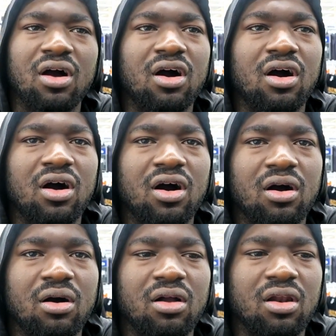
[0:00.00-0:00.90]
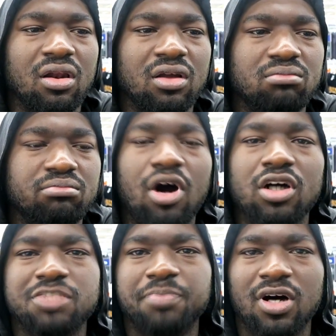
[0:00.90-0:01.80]
uh
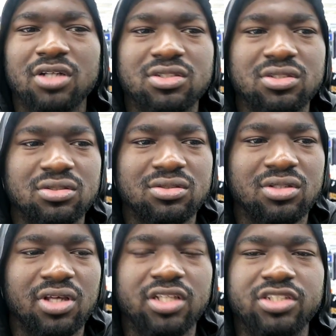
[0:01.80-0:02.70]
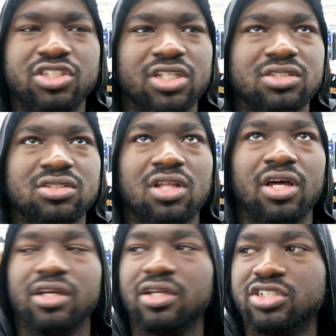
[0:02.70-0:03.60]
bald spots. It just
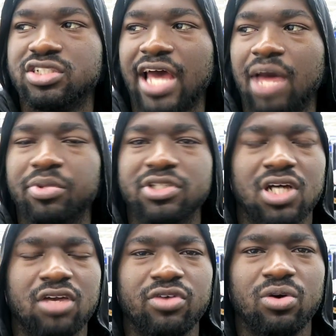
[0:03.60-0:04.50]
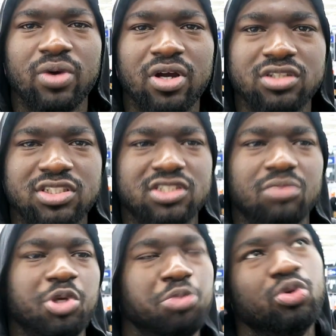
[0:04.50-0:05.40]
like it just happens out of nowhere to some
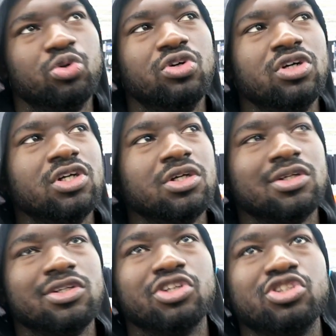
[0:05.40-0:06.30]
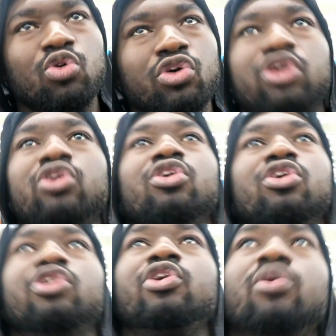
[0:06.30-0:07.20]
people. There's no
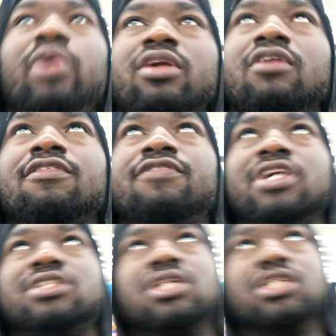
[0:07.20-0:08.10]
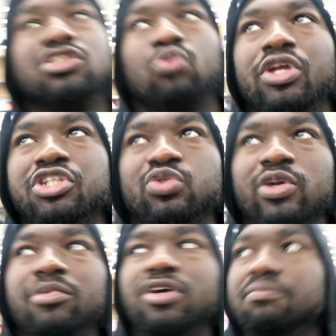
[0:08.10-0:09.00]
cure. The only way to fix it is with
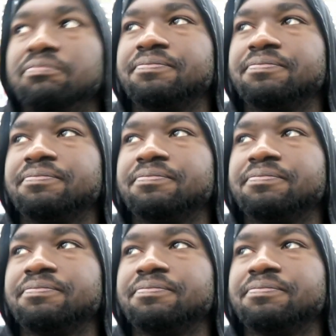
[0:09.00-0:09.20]
treatment